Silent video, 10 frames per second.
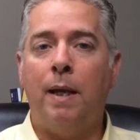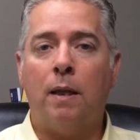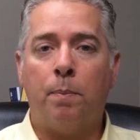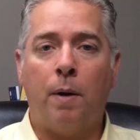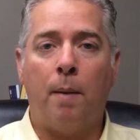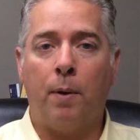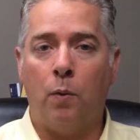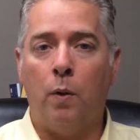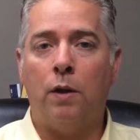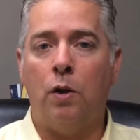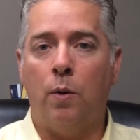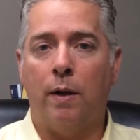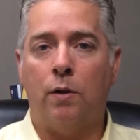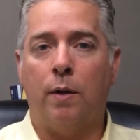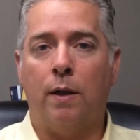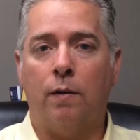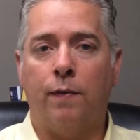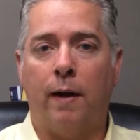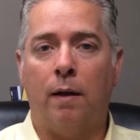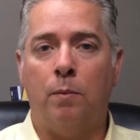at the property with you during their
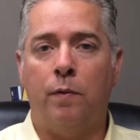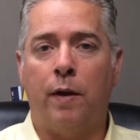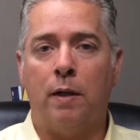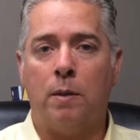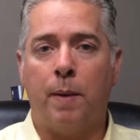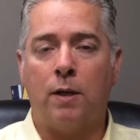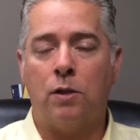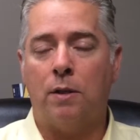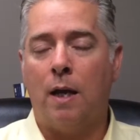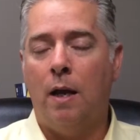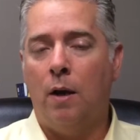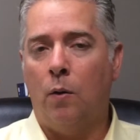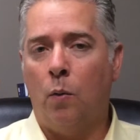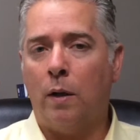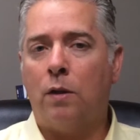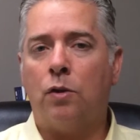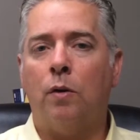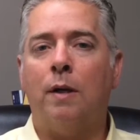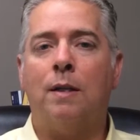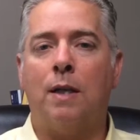final move-out inspections, with
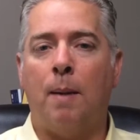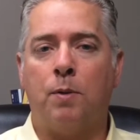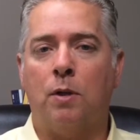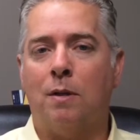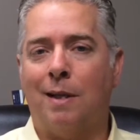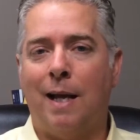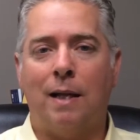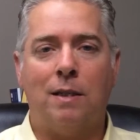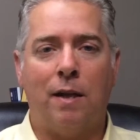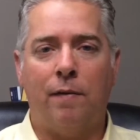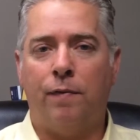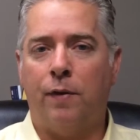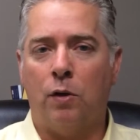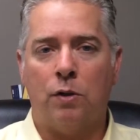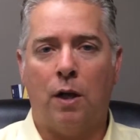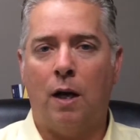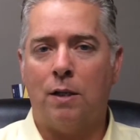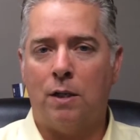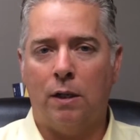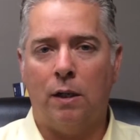certain exceptions, and that's if there's a
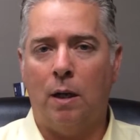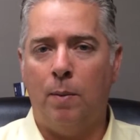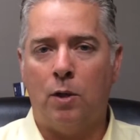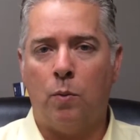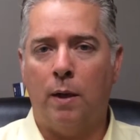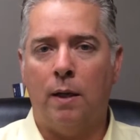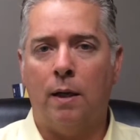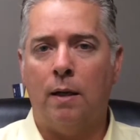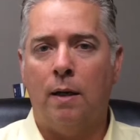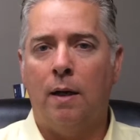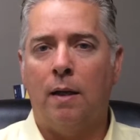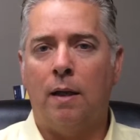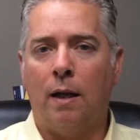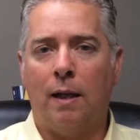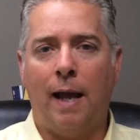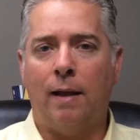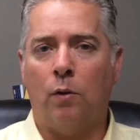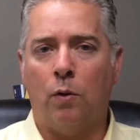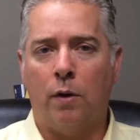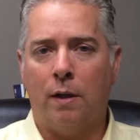hostility between the
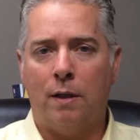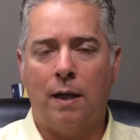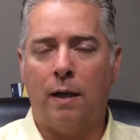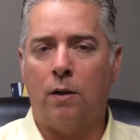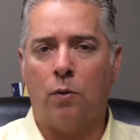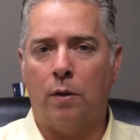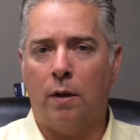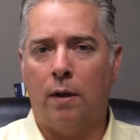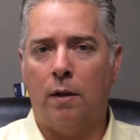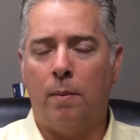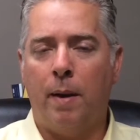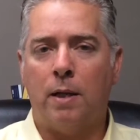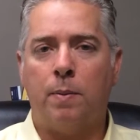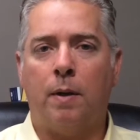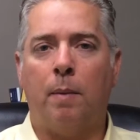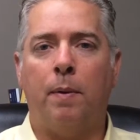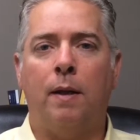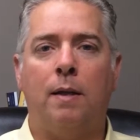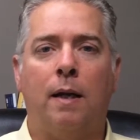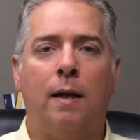landlord and the tenant, or the management company
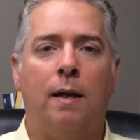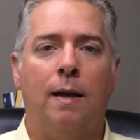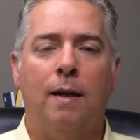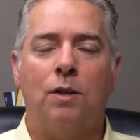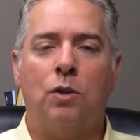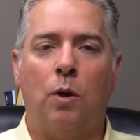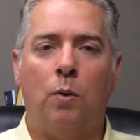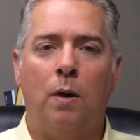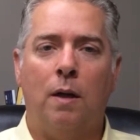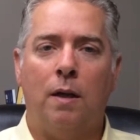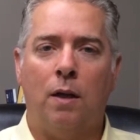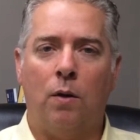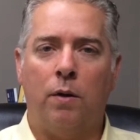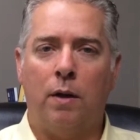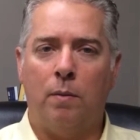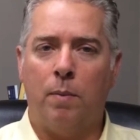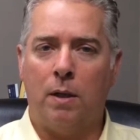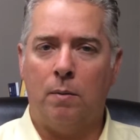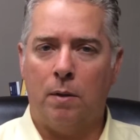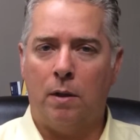and the tenant. So but
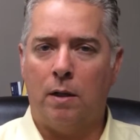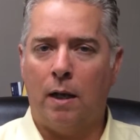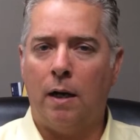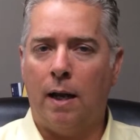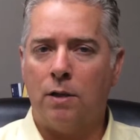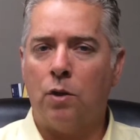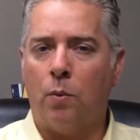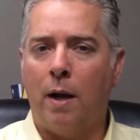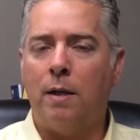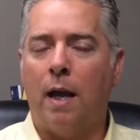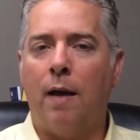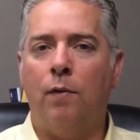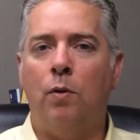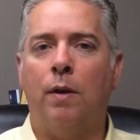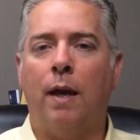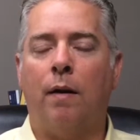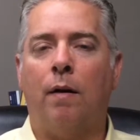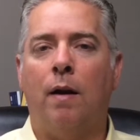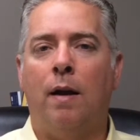the tenant has the right to have you there.